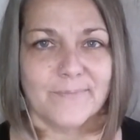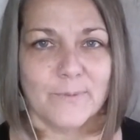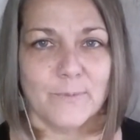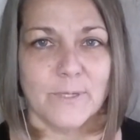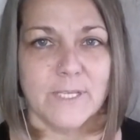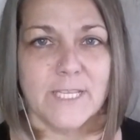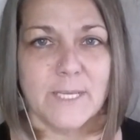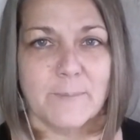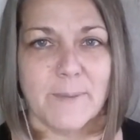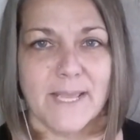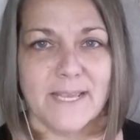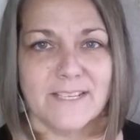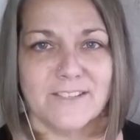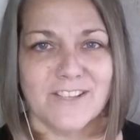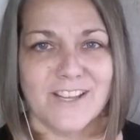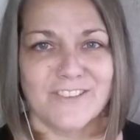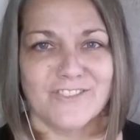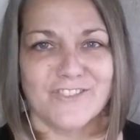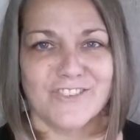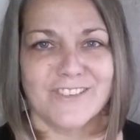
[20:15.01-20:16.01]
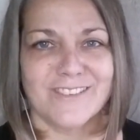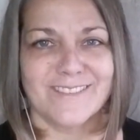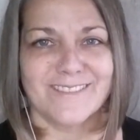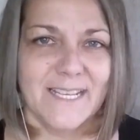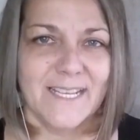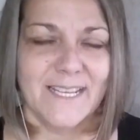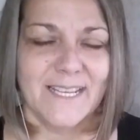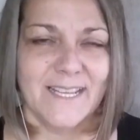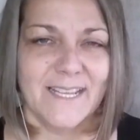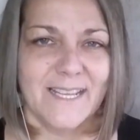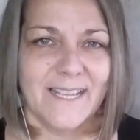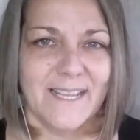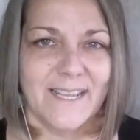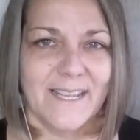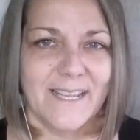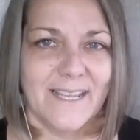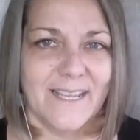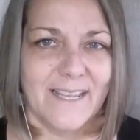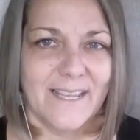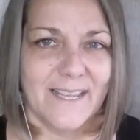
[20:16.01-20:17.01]
Really pay attention.
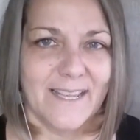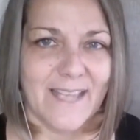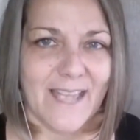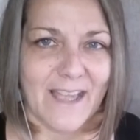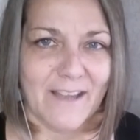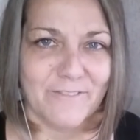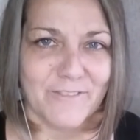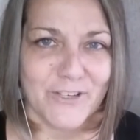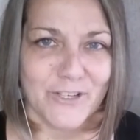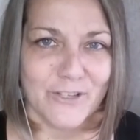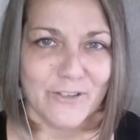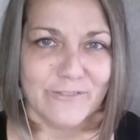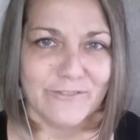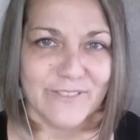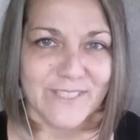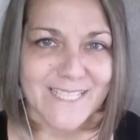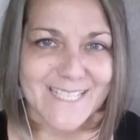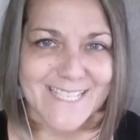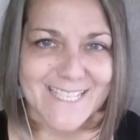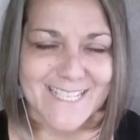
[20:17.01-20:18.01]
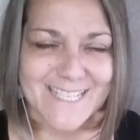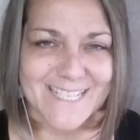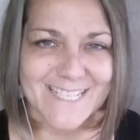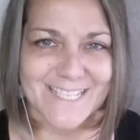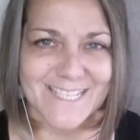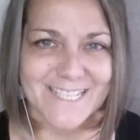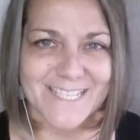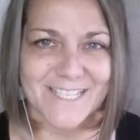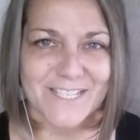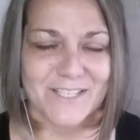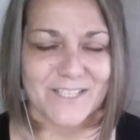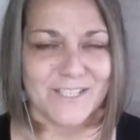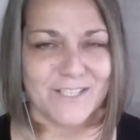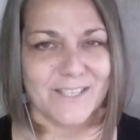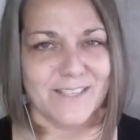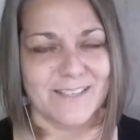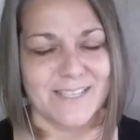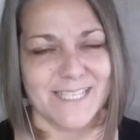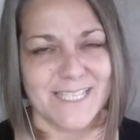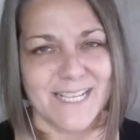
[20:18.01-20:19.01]
After you've listened
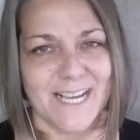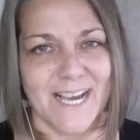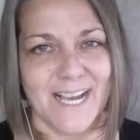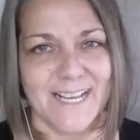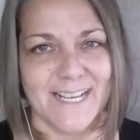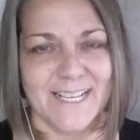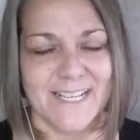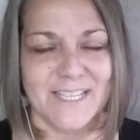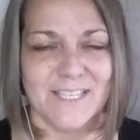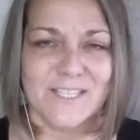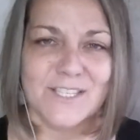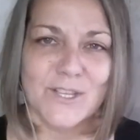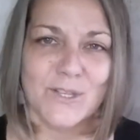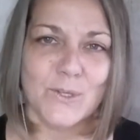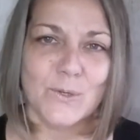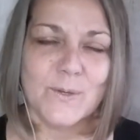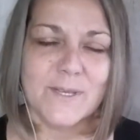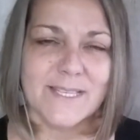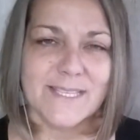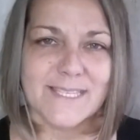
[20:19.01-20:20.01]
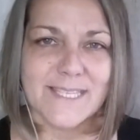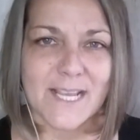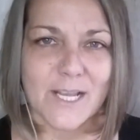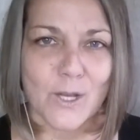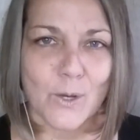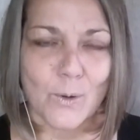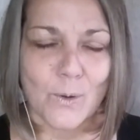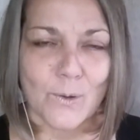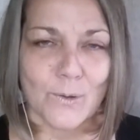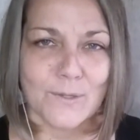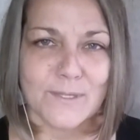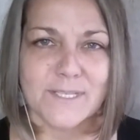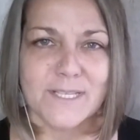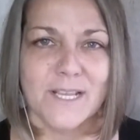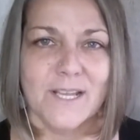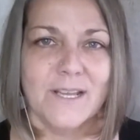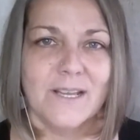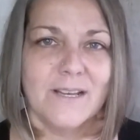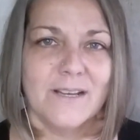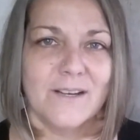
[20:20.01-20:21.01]
to this guidance, you can set goals
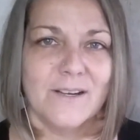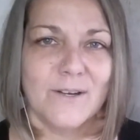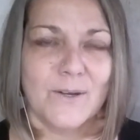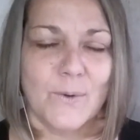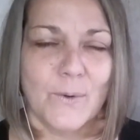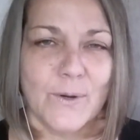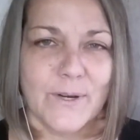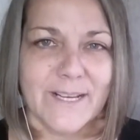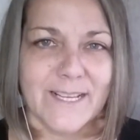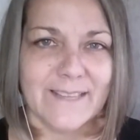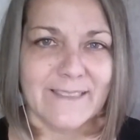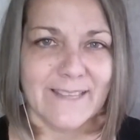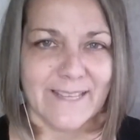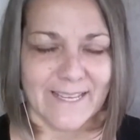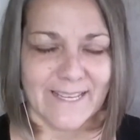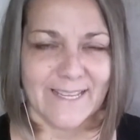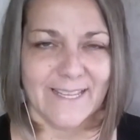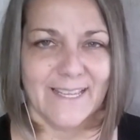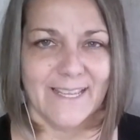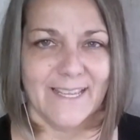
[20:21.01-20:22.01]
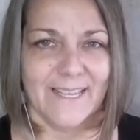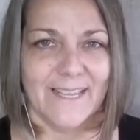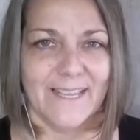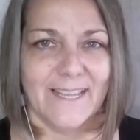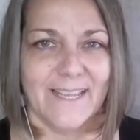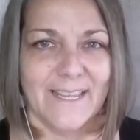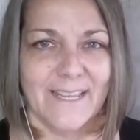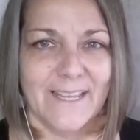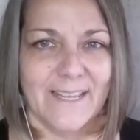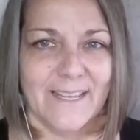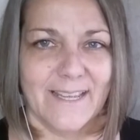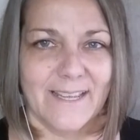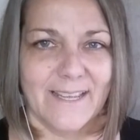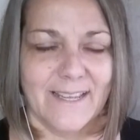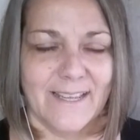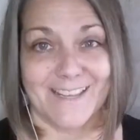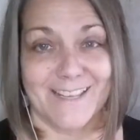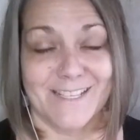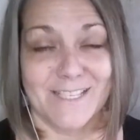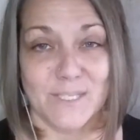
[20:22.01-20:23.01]
accordingly.
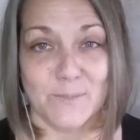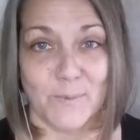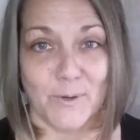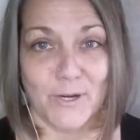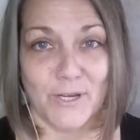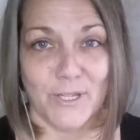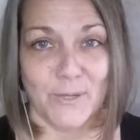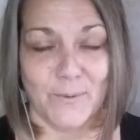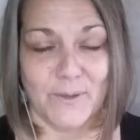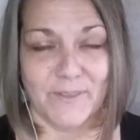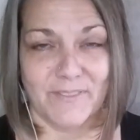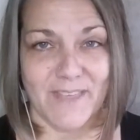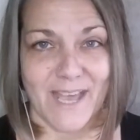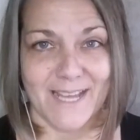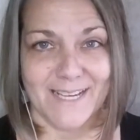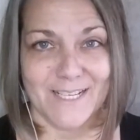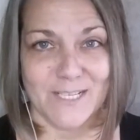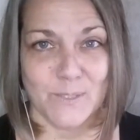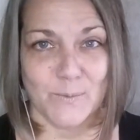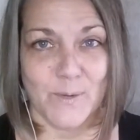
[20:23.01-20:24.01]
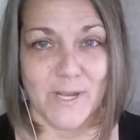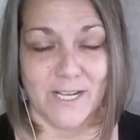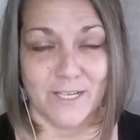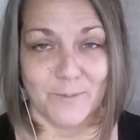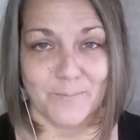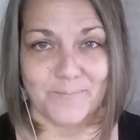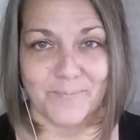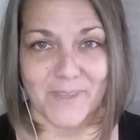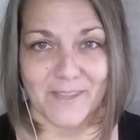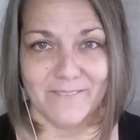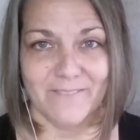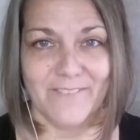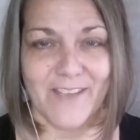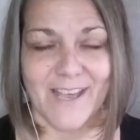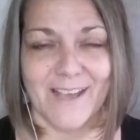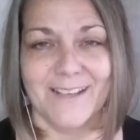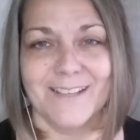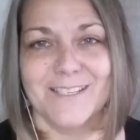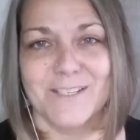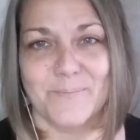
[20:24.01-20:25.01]
I can support you with that as well. In
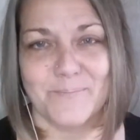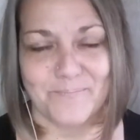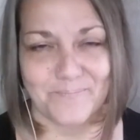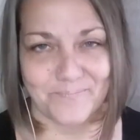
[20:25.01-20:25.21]
fact,